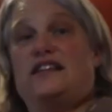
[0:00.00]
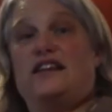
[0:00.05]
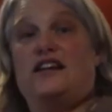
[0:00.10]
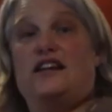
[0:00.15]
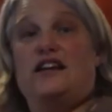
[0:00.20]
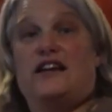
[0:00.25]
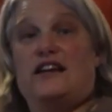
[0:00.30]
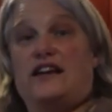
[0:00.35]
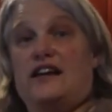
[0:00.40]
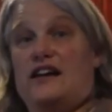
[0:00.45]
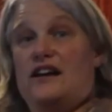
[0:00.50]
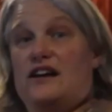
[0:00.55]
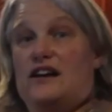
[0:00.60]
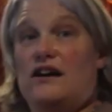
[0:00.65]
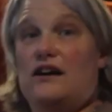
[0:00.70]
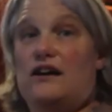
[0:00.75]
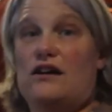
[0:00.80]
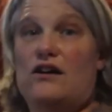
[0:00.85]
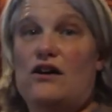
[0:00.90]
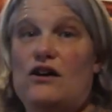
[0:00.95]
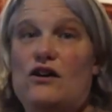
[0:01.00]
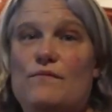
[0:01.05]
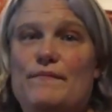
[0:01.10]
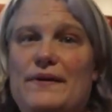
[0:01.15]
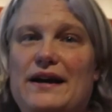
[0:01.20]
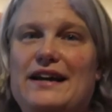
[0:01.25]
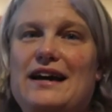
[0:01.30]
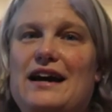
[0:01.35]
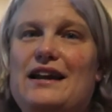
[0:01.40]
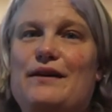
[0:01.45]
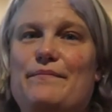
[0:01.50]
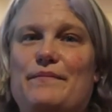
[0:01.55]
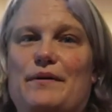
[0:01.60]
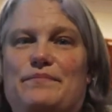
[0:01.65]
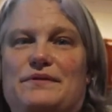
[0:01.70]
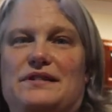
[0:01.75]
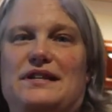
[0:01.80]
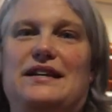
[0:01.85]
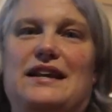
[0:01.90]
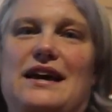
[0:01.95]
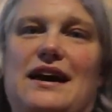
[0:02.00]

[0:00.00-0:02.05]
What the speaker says: here. Oh my god, I'm upside